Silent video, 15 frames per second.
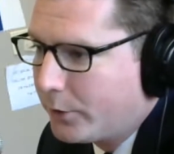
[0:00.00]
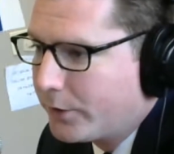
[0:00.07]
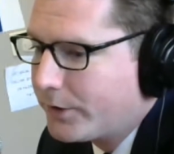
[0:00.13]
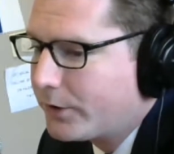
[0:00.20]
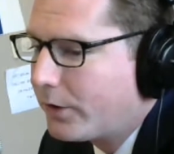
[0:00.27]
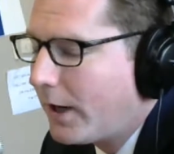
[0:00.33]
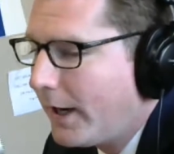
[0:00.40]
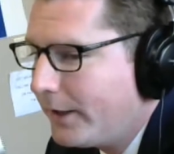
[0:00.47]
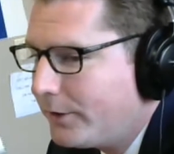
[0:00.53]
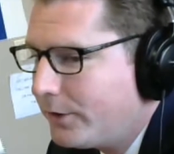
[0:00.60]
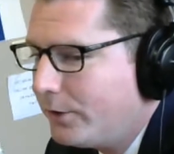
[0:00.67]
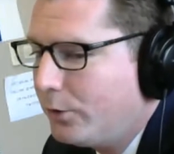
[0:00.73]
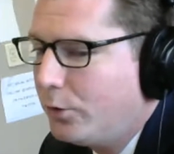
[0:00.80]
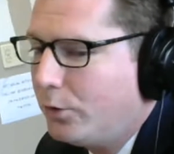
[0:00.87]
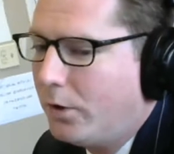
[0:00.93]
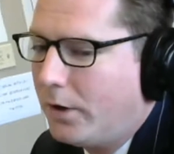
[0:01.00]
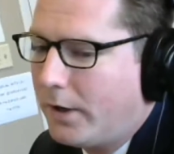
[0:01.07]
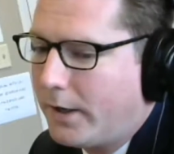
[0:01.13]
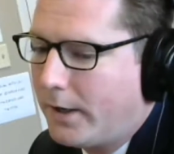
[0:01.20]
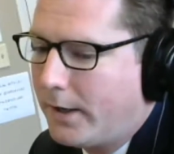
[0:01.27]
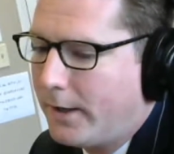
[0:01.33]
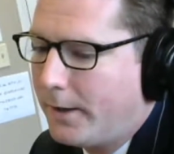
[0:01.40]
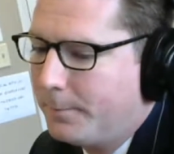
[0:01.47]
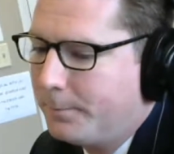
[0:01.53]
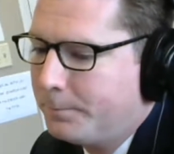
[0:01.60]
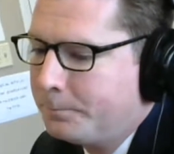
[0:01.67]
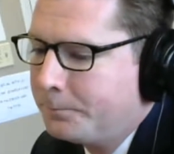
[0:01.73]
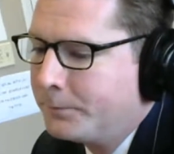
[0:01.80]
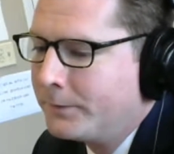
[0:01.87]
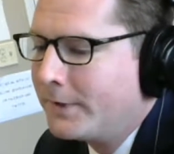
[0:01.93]
It's trying to, um,
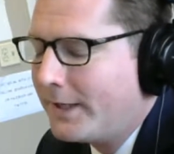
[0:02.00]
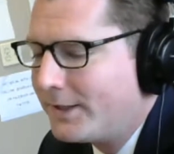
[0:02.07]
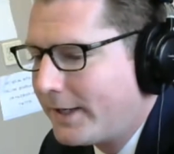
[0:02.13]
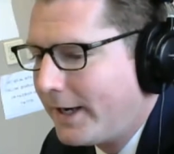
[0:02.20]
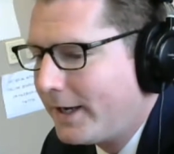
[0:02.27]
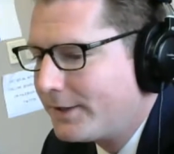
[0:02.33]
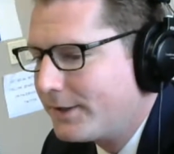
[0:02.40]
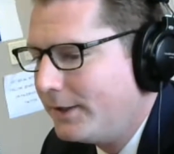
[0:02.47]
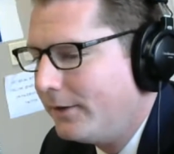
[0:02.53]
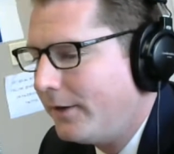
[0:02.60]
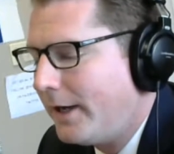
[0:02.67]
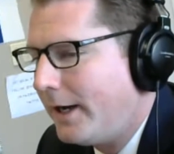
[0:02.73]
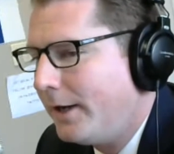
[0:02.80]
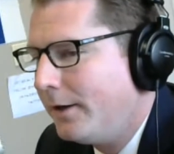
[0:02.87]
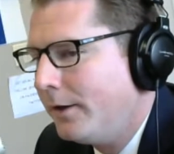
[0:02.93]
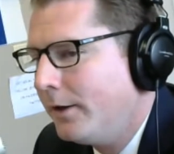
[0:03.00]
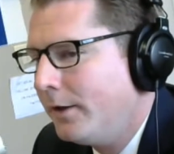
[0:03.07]
it's asking that